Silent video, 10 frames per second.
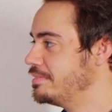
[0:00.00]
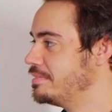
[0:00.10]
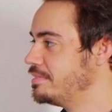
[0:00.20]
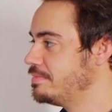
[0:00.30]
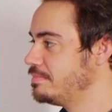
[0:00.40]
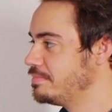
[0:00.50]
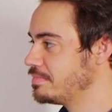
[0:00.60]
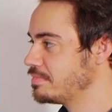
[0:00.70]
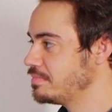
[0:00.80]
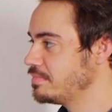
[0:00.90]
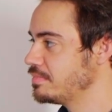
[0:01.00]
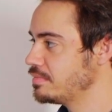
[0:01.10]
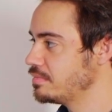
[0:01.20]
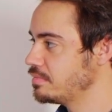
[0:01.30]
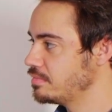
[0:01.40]

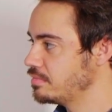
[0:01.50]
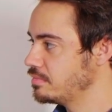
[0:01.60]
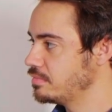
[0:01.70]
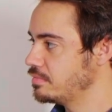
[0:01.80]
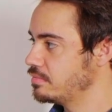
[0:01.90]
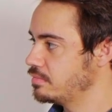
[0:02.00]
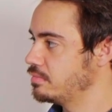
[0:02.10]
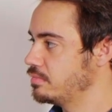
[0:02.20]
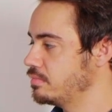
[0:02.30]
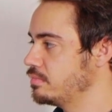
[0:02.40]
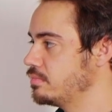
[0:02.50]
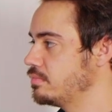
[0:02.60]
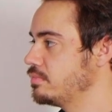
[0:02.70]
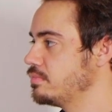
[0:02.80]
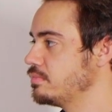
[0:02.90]

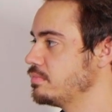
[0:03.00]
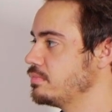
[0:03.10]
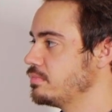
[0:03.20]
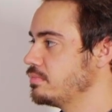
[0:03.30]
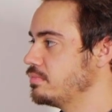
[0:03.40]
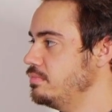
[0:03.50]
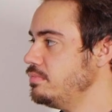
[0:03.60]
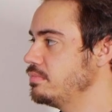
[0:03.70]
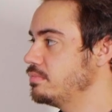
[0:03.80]
[no speech]